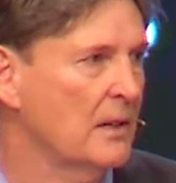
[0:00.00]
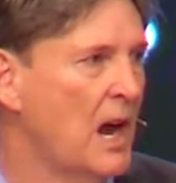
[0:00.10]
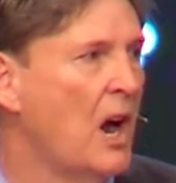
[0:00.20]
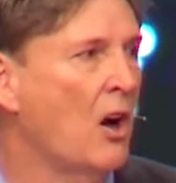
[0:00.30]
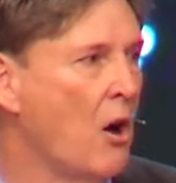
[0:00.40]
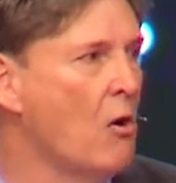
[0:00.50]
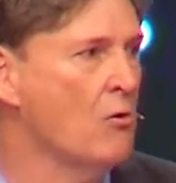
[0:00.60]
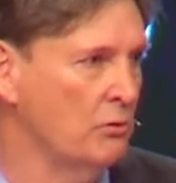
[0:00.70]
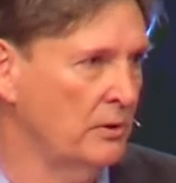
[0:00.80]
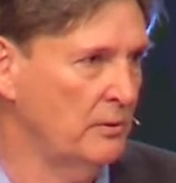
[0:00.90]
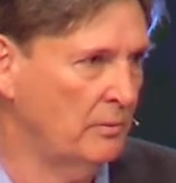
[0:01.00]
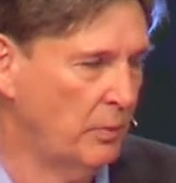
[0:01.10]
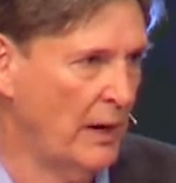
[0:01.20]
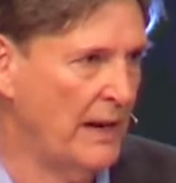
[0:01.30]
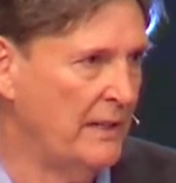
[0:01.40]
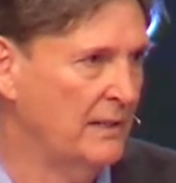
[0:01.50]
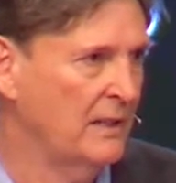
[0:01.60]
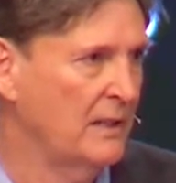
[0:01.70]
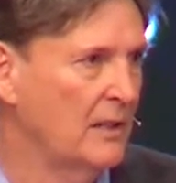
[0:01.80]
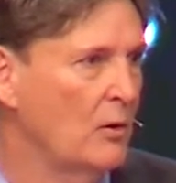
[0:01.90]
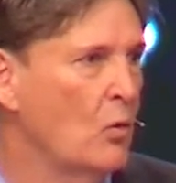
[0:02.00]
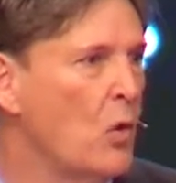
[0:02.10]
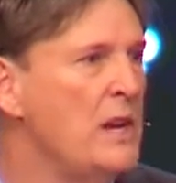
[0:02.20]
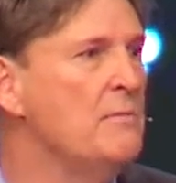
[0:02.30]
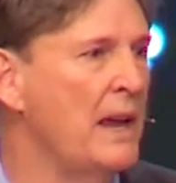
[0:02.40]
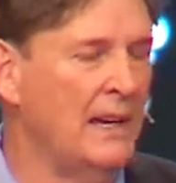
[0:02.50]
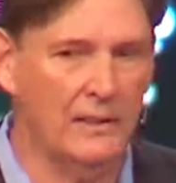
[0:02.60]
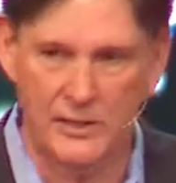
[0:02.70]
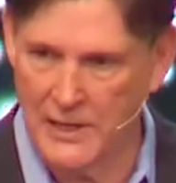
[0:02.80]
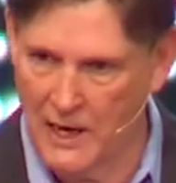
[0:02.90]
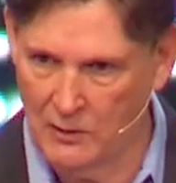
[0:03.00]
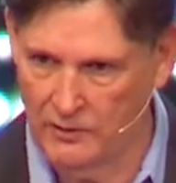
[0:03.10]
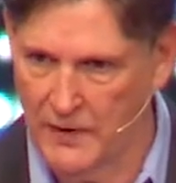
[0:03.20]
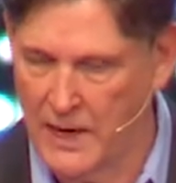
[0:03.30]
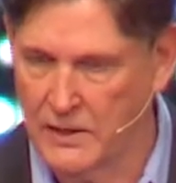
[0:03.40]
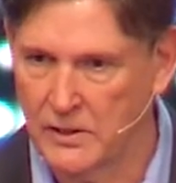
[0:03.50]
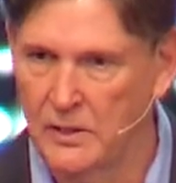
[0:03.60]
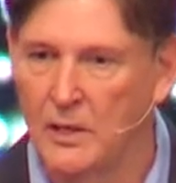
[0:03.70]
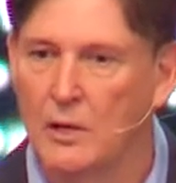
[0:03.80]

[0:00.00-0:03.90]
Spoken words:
Our own bread. We make the sacrifice.